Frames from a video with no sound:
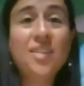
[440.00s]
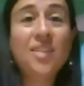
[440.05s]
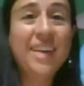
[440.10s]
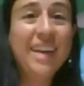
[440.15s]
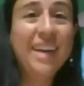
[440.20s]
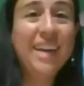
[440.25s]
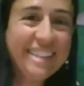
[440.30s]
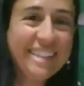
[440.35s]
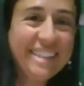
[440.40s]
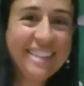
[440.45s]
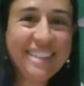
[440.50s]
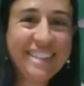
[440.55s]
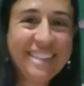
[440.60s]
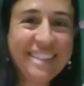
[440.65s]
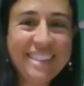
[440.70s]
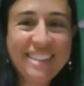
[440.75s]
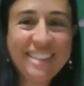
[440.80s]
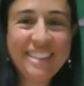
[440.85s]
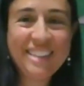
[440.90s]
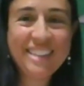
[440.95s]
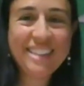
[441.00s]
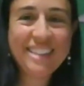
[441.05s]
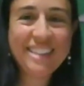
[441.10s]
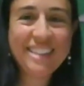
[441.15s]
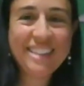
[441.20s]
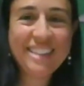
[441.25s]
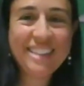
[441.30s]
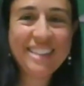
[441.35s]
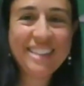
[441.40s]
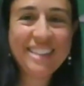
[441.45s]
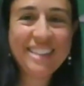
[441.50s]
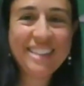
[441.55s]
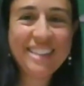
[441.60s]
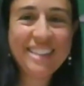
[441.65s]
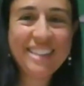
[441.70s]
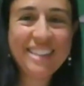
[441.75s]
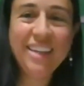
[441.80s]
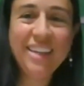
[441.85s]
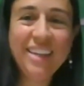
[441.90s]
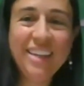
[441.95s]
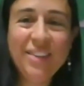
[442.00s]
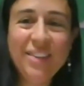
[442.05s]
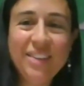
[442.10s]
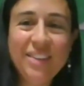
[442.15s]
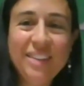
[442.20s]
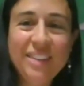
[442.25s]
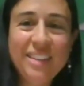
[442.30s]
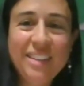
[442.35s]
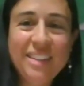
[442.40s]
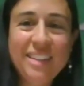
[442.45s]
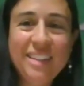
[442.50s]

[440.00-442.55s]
All right. Thank you.